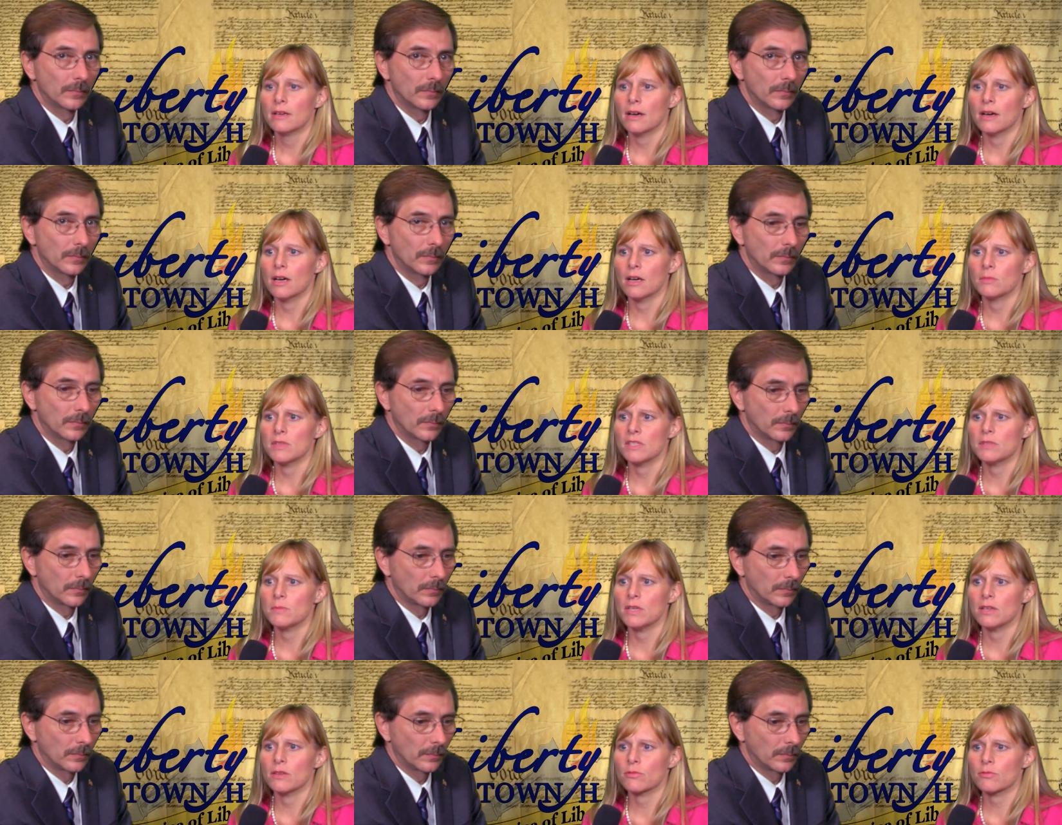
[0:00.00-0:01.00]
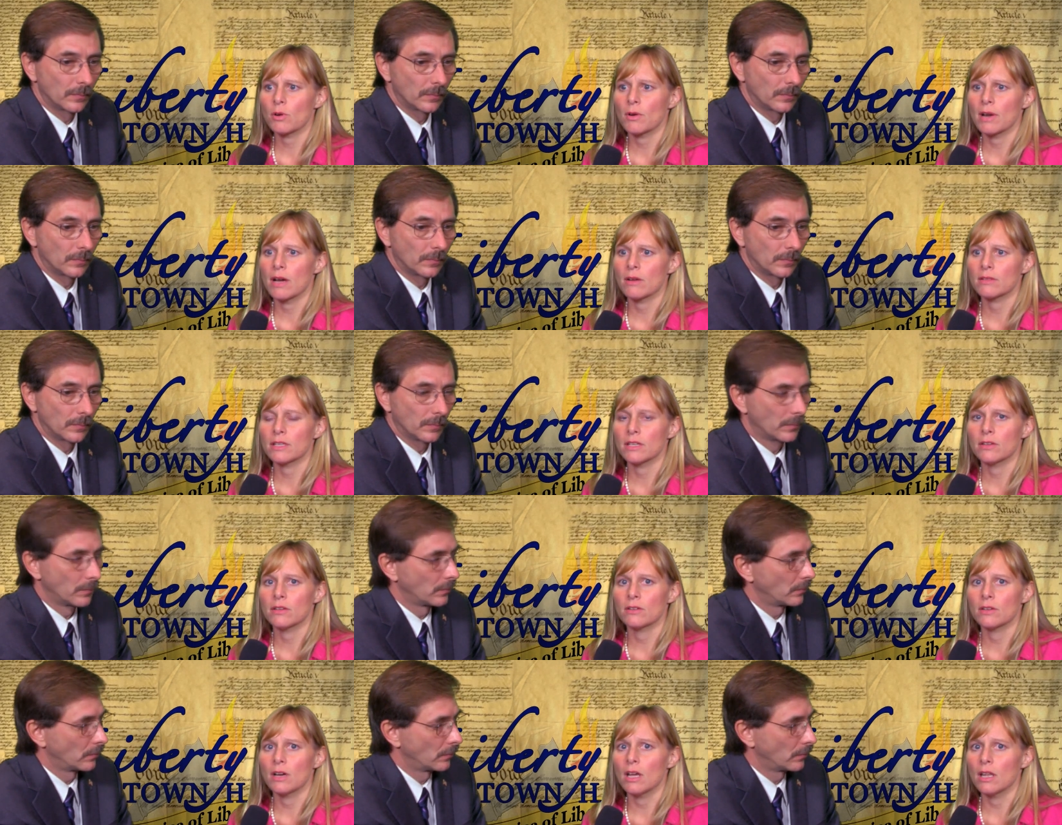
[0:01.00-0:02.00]
Speaker 1: um, is being thrown out
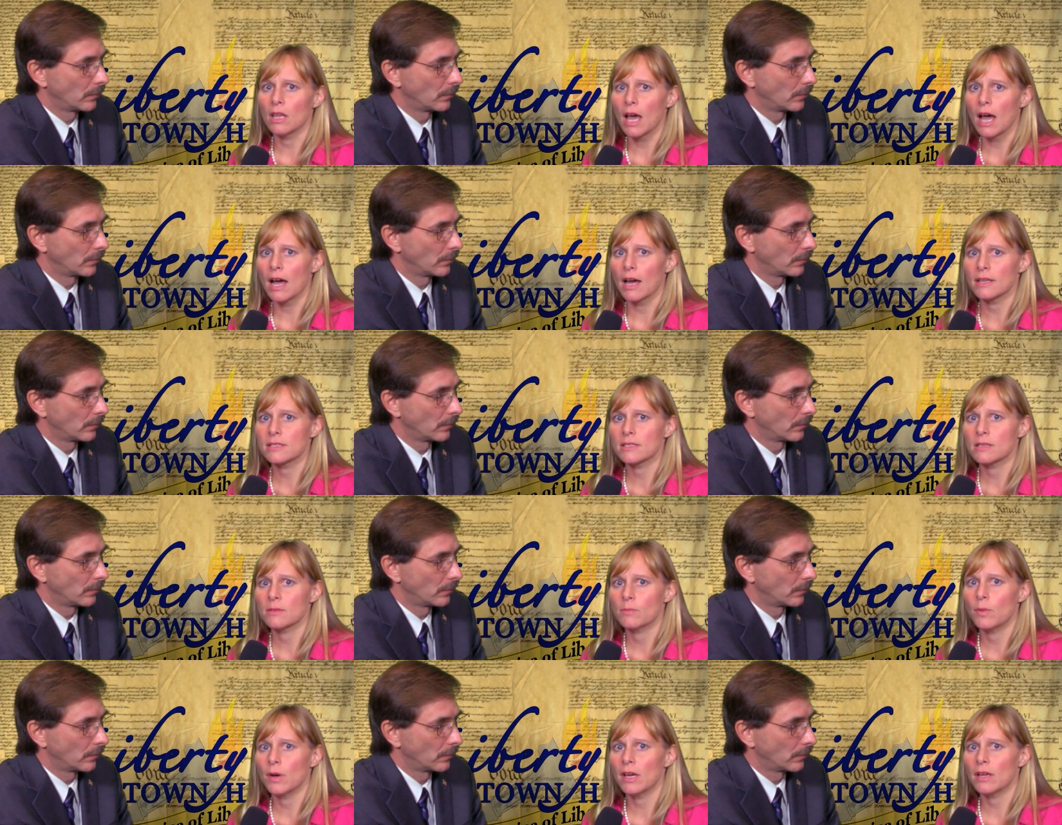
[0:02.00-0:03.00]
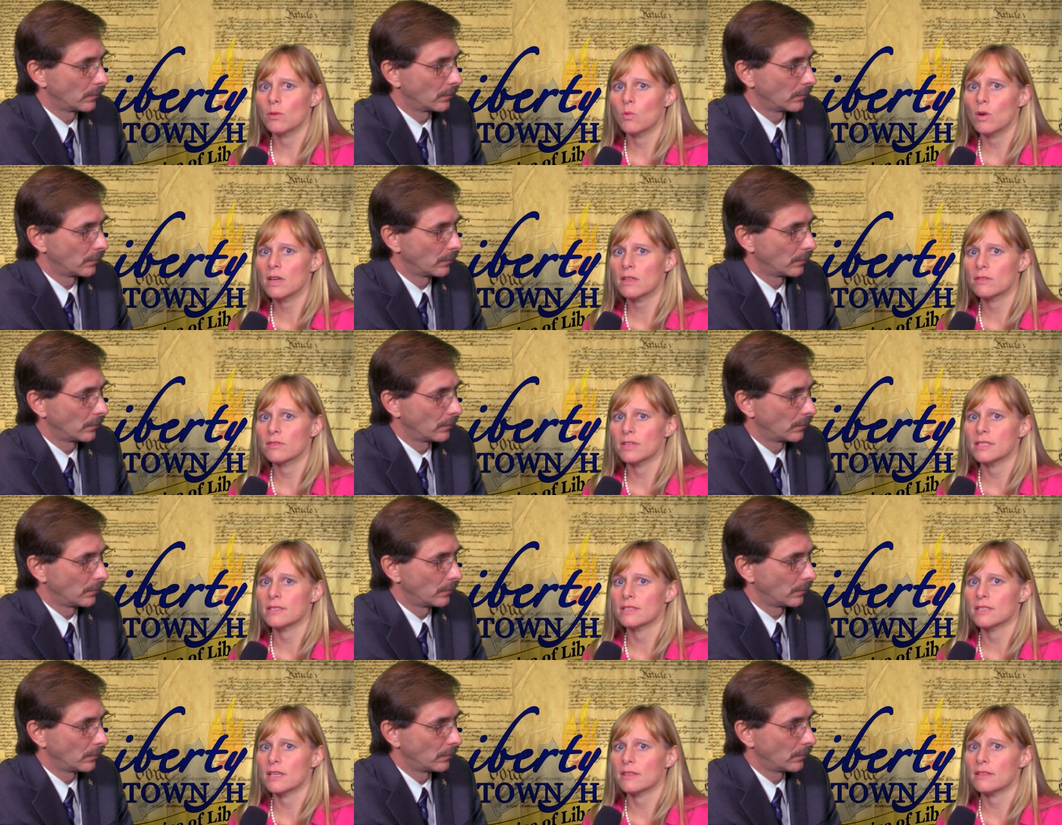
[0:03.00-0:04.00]
there a lot. But one of the
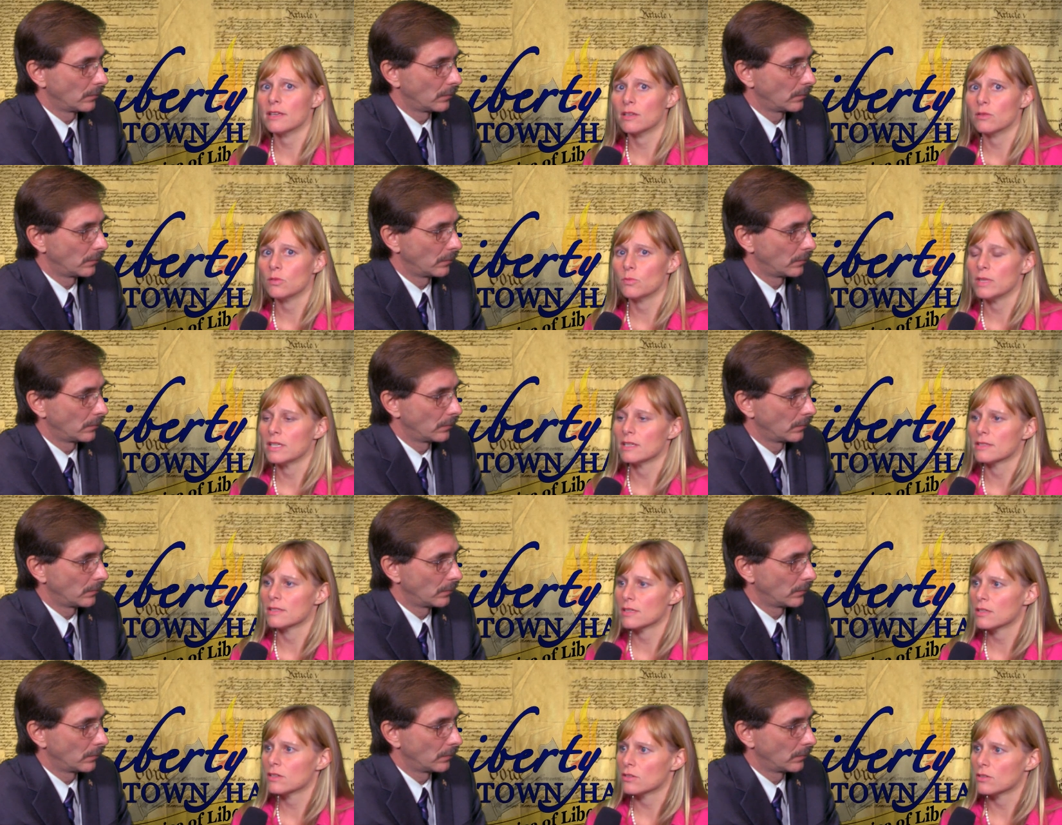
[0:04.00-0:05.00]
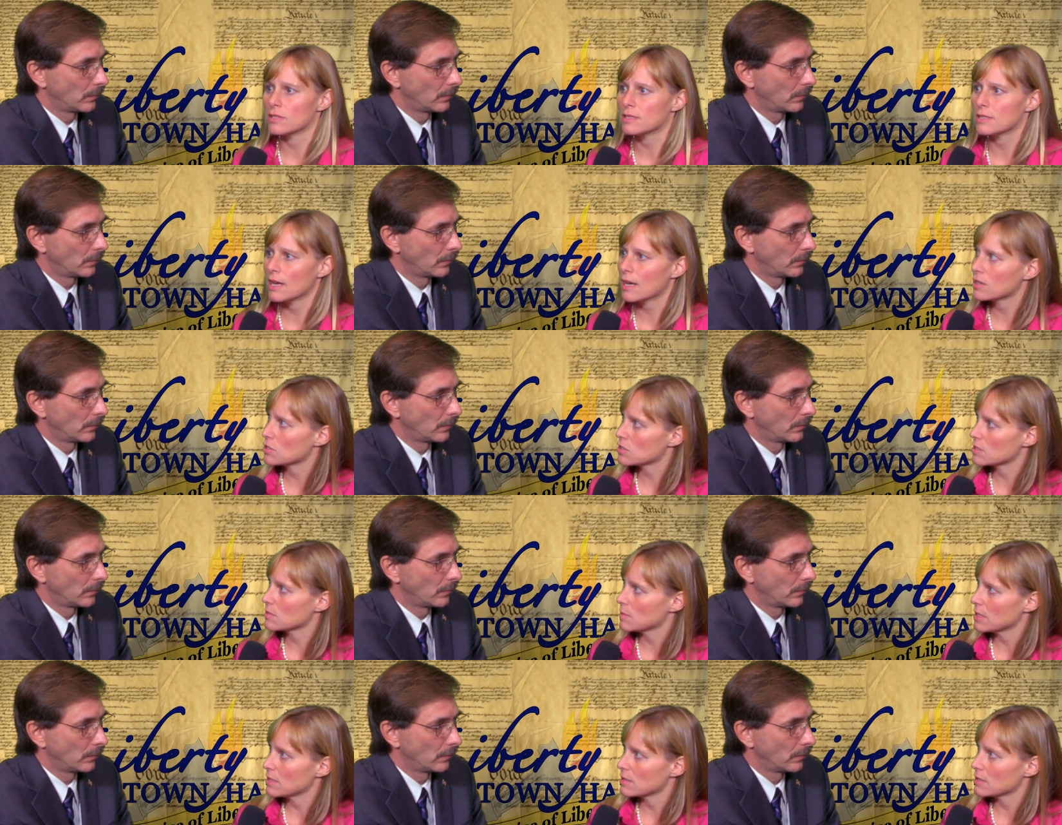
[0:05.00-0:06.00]
reasons I think it would be considered is not
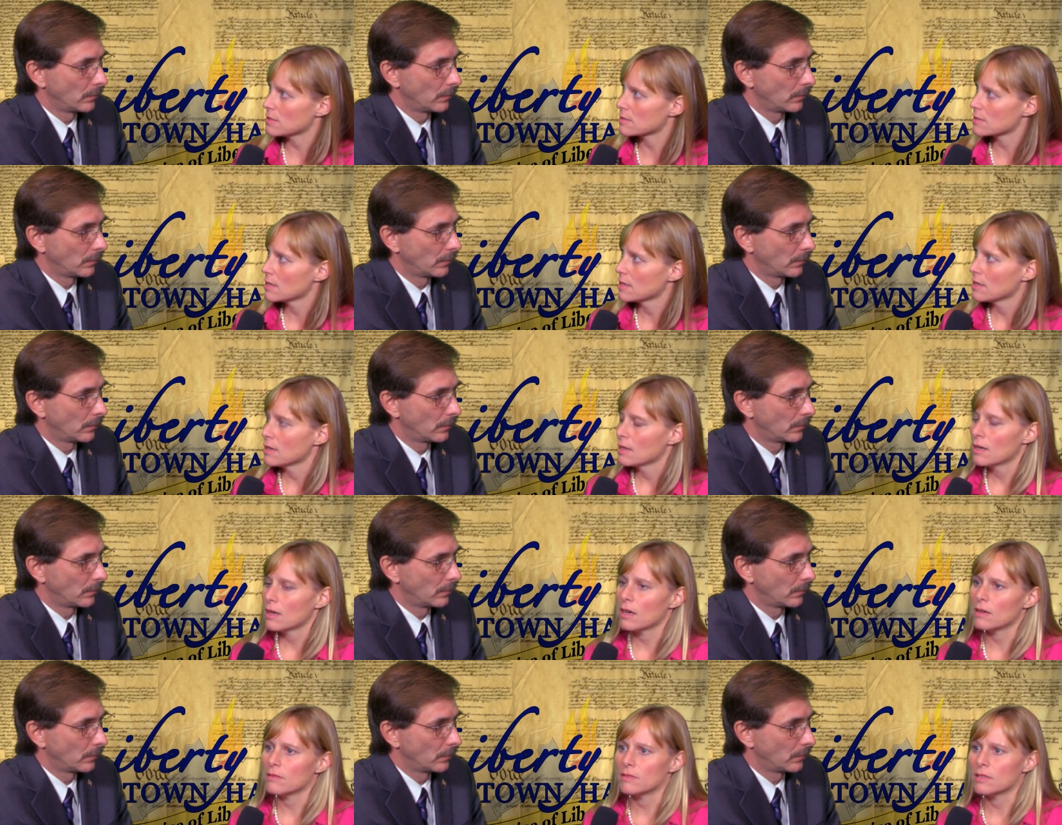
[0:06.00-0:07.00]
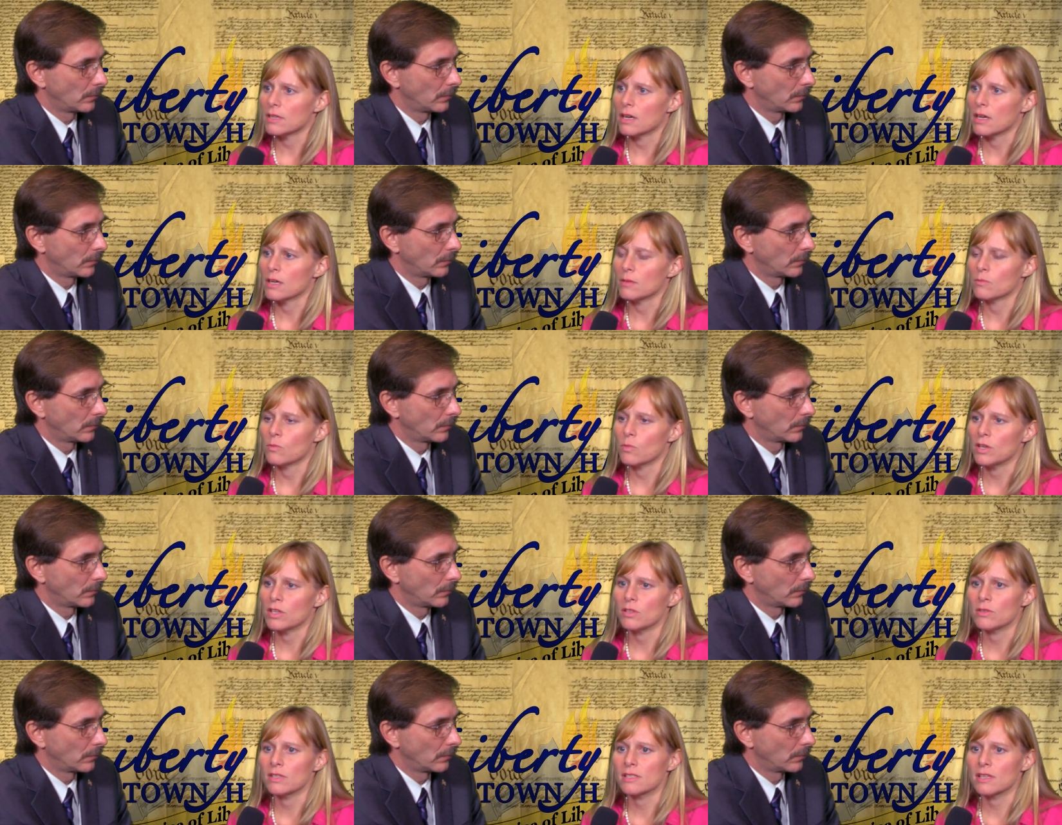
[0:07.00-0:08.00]
just because of the, um,
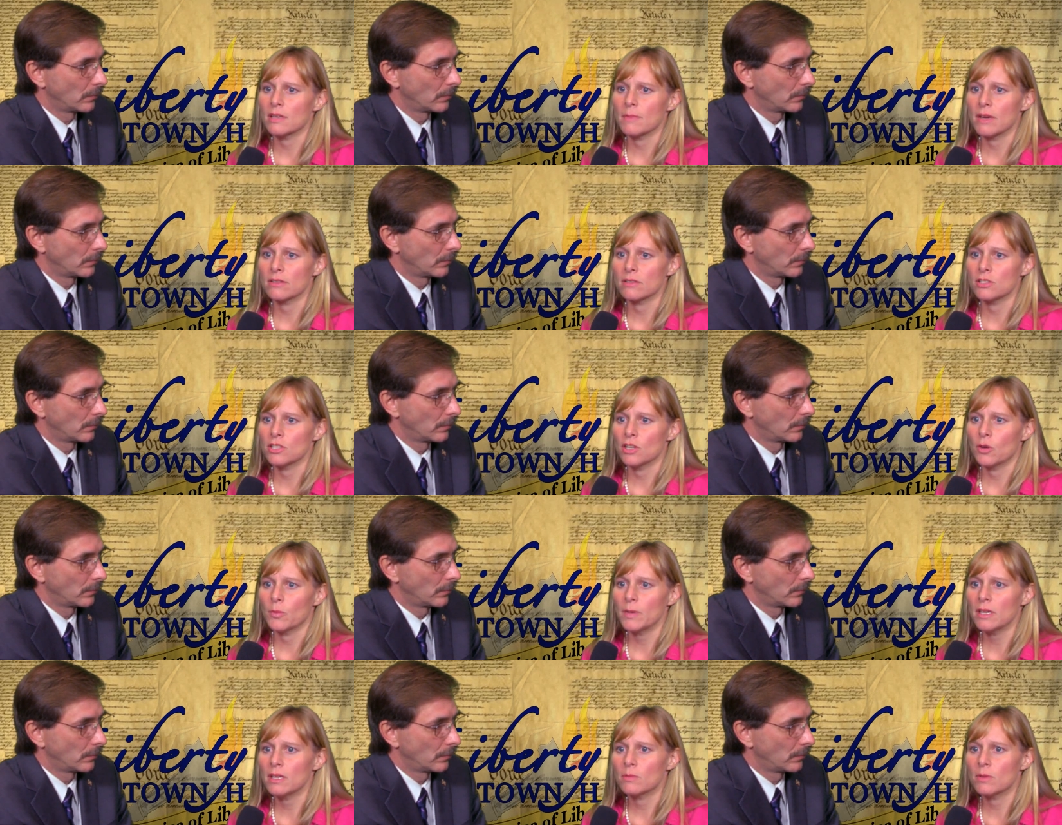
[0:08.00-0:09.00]
what you had said about the GOP,